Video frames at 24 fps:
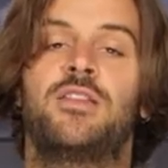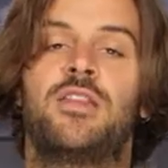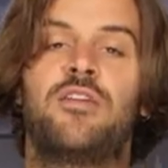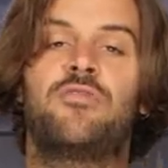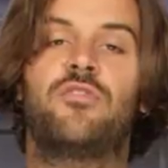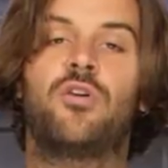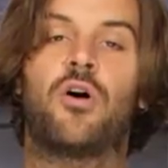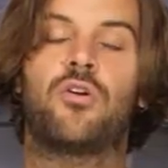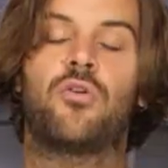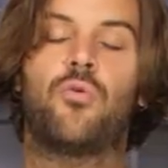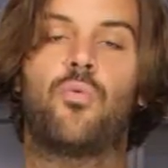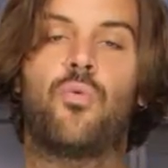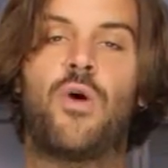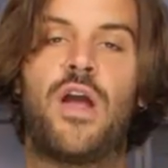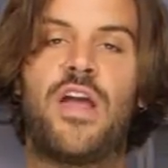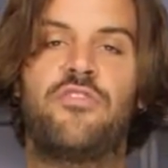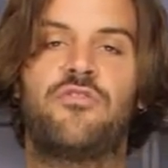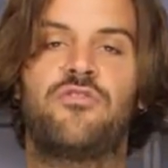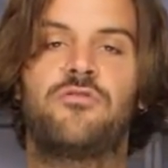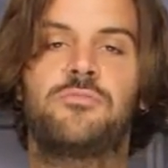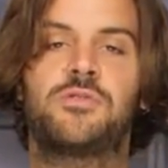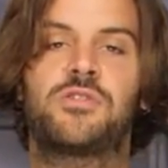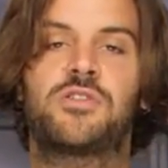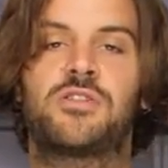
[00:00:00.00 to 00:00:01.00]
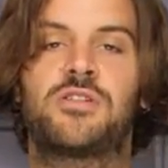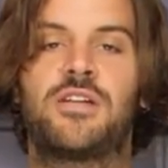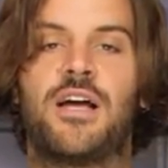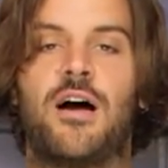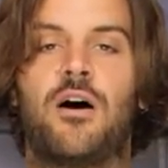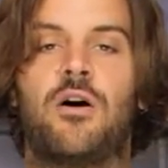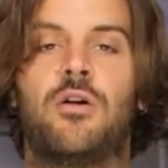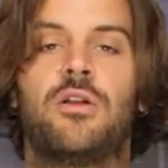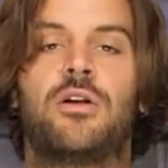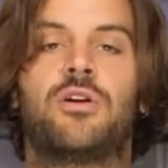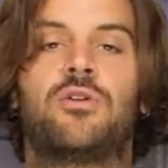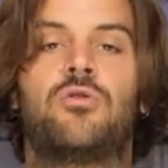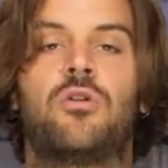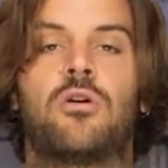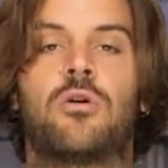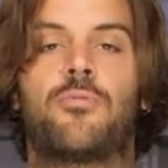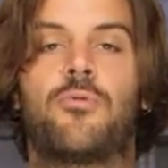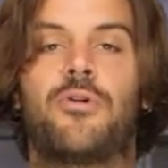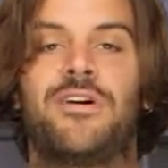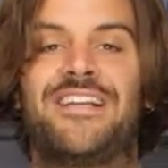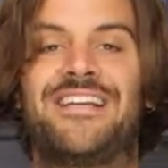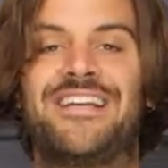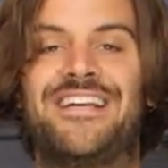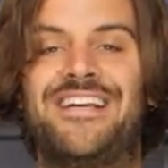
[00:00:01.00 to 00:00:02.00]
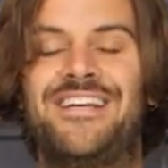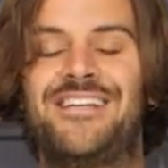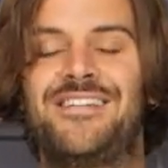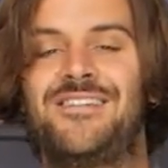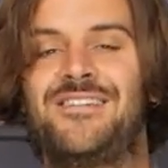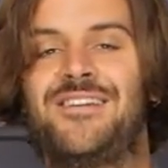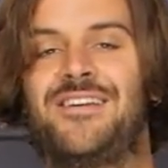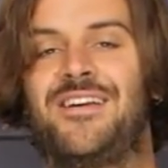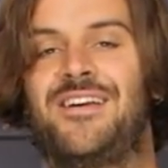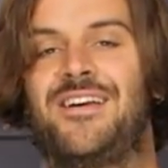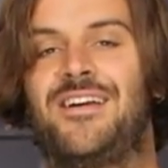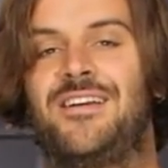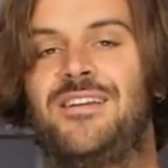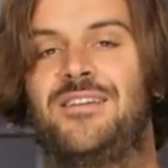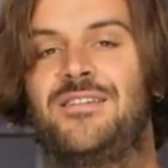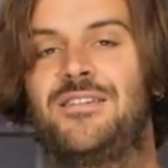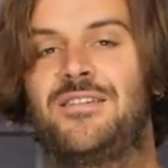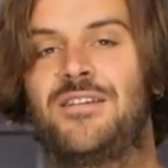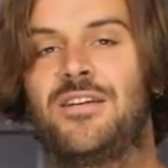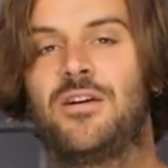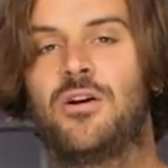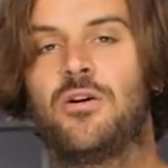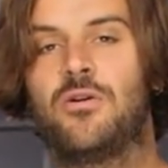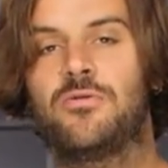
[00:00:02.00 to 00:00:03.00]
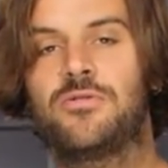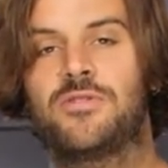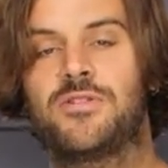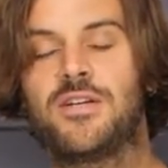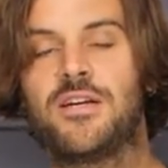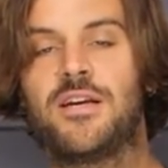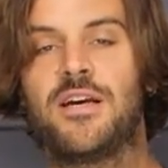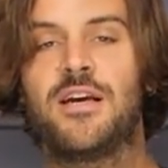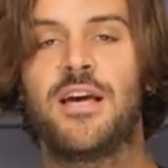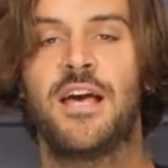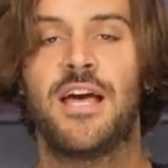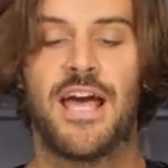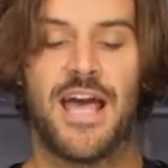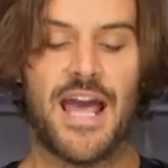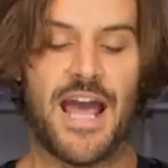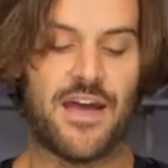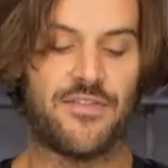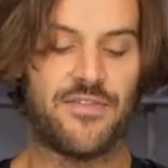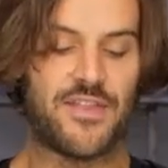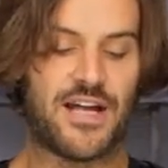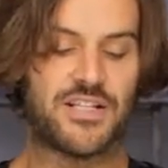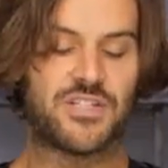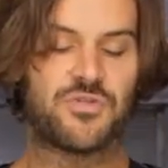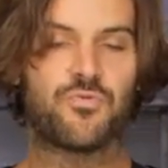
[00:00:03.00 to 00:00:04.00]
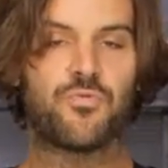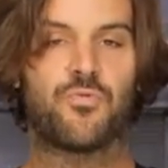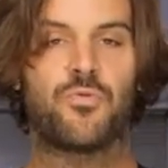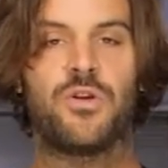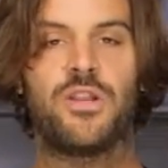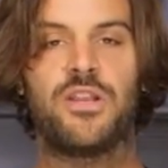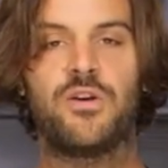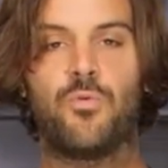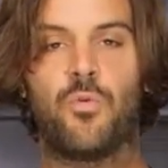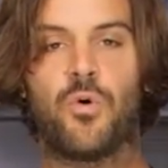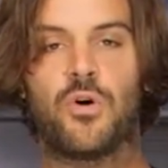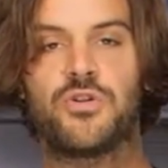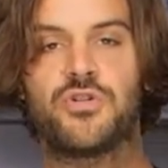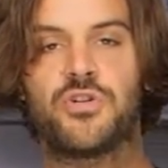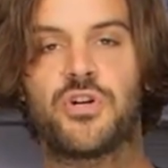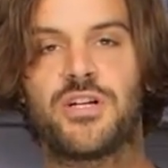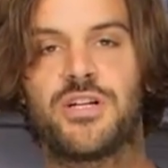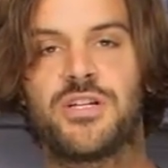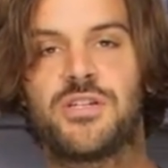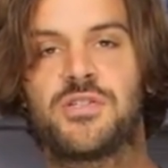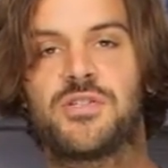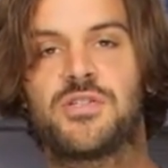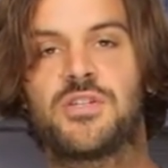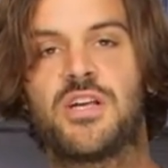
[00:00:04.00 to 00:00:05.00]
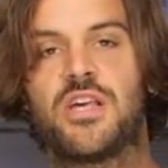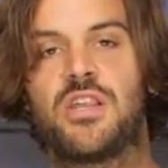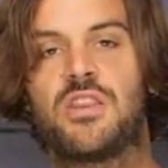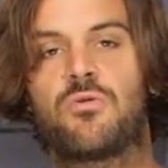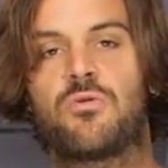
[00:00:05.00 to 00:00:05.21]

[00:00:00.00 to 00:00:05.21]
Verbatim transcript: They've gone away from Snell, incorporated ECE, DOT, and that's really what you're gonna see